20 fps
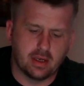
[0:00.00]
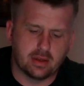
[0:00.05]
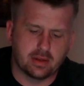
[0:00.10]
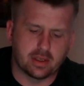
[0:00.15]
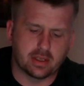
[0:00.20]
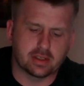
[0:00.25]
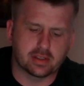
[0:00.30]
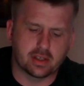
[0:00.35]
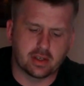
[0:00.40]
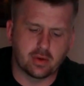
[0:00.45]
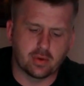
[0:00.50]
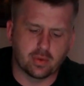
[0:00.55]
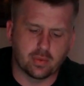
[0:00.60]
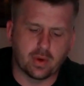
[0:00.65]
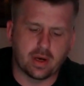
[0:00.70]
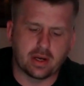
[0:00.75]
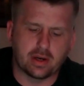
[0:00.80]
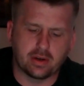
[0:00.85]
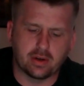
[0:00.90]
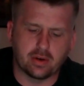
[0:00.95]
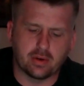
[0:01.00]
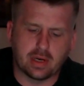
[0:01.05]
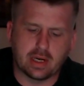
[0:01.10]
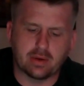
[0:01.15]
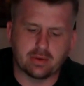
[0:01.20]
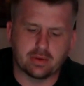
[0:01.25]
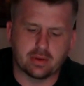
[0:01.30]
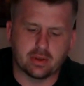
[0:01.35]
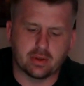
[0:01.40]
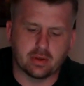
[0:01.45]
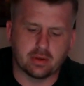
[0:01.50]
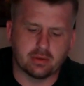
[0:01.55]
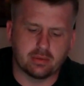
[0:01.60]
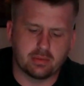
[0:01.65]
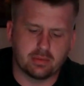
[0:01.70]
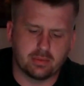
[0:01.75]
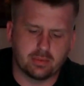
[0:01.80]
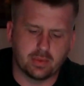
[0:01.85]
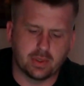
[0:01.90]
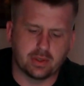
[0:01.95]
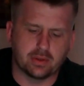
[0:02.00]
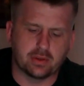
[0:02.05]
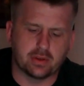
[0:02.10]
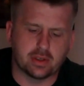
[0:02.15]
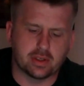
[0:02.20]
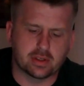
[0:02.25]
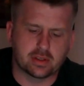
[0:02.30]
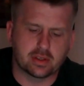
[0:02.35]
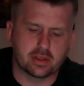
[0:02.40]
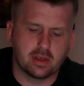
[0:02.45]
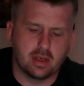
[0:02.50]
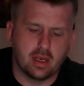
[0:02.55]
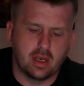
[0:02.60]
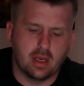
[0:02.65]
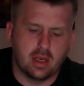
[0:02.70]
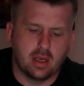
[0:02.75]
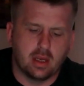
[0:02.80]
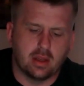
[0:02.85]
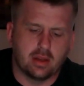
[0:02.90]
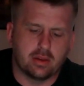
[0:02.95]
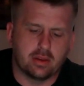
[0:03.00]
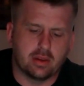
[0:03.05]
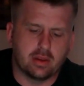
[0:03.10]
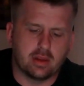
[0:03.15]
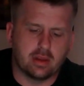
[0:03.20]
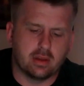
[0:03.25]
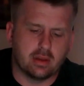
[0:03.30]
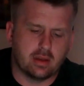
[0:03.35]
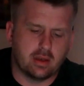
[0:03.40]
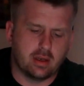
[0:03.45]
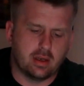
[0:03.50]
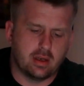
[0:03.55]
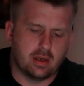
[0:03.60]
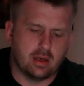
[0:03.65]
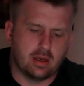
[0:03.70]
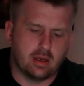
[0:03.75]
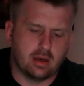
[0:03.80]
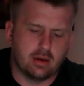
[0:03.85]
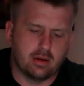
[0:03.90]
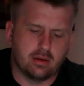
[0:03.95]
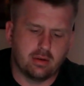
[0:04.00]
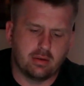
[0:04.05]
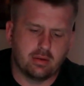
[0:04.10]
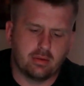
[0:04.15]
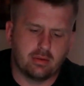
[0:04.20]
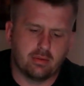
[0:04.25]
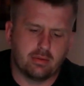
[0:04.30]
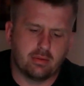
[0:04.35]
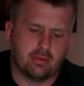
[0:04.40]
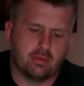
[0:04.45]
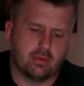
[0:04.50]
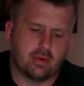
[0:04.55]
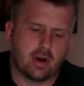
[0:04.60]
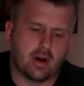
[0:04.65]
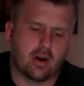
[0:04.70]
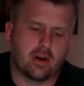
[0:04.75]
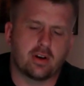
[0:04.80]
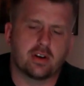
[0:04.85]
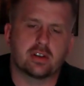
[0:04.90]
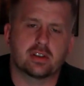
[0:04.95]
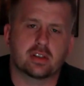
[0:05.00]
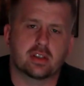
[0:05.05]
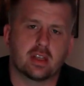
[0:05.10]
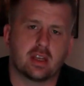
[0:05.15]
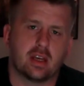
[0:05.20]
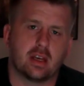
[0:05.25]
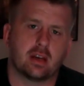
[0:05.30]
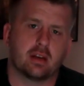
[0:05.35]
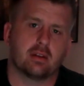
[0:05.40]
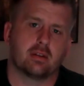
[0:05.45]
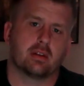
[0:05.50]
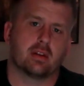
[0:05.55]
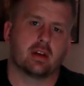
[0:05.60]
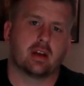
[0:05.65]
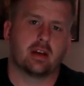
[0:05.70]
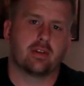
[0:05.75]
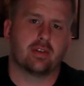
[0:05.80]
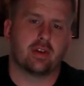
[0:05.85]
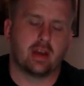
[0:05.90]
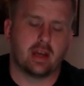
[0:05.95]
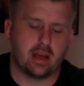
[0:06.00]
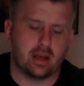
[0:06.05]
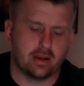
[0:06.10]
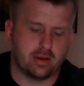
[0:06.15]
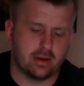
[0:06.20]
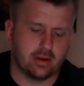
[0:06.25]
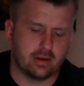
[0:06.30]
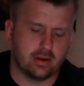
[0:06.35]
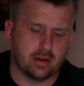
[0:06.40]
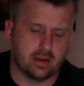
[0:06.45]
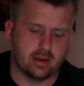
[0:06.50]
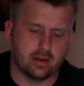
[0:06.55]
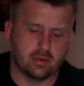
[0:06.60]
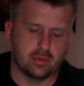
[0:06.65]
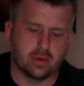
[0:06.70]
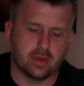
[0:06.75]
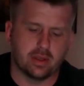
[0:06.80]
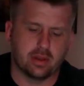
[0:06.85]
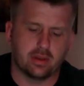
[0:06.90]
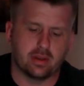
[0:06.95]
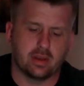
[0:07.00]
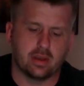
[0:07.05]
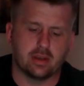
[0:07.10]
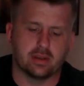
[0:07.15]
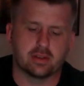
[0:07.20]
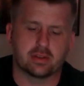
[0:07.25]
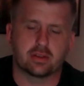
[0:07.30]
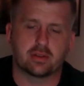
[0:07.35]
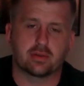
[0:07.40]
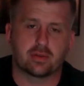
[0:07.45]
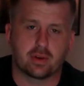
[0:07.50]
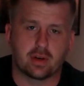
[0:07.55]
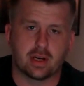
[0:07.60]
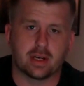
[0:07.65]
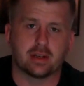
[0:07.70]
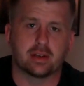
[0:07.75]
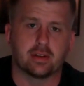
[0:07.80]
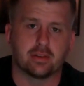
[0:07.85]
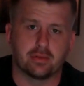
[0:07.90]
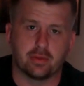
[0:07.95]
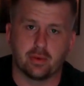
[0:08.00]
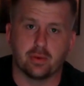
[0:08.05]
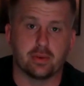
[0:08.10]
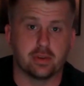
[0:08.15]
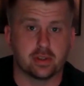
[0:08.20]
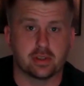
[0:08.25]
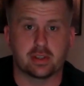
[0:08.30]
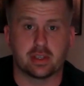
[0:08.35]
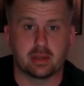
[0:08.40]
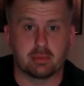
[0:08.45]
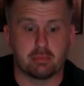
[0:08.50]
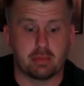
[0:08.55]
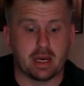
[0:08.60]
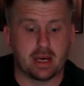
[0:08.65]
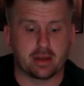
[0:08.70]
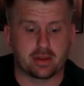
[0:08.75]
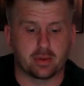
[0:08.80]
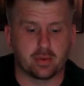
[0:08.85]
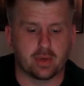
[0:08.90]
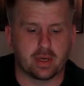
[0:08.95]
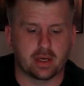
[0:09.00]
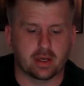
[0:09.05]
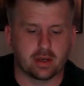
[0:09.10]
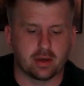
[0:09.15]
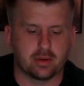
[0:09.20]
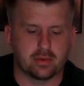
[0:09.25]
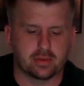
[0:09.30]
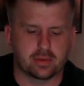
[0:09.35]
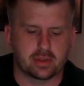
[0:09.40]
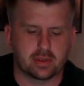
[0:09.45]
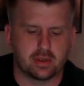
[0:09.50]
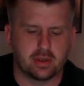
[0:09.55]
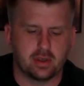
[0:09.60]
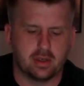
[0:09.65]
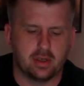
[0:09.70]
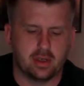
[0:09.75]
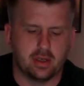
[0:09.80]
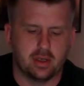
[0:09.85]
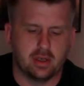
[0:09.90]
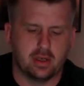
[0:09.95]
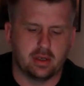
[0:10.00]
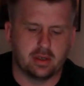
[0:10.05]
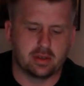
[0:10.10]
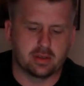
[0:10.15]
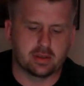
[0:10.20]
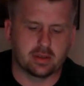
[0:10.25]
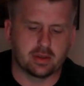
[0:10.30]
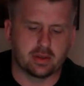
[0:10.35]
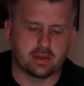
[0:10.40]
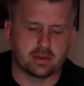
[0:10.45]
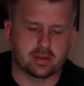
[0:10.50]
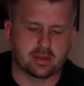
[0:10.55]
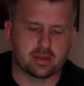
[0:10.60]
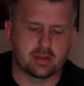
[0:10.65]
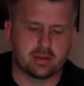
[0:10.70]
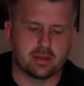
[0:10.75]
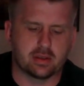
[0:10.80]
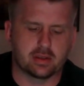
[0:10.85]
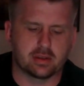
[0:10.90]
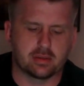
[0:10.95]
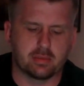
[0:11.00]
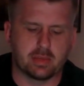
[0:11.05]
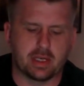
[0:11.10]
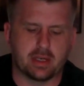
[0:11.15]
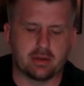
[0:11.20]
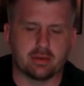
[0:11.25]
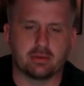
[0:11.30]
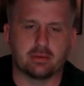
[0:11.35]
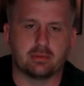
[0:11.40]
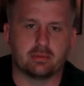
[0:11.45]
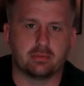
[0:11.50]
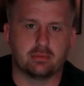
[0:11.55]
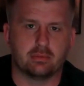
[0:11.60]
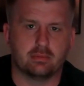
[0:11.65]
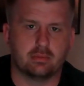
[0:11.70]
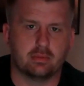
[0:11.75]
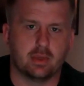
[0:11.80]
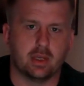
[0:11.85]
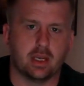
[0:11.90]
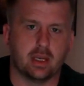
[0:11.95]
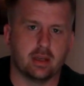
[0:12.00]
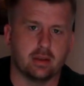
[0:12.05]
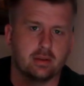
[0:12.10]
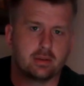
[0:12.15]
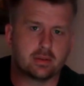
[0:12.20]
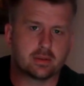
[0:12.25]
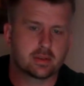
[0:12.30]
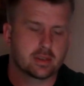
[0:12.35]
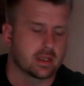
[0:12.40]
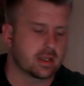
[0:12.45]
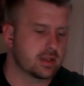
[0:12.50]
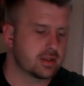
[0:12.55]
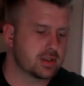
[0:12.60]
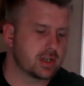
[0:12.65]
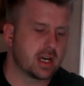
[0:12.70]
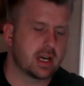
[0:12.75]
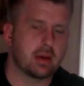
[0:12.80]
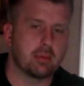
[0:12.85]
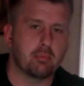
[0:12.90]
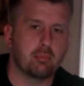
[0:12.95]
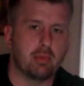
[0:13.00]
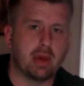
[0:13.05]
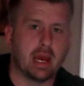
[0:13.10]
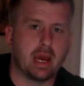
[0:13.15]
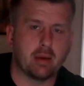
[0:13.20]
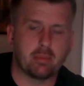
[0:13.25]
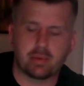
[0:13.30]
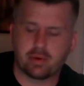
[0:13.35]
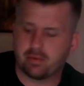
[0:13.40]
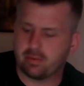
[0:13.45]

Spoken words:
Things that you would want to know out in the wilderness. The hardest thing that I've had to deal with is trying to fold this thing back the way it goes. So this is about it. It's like a giant map.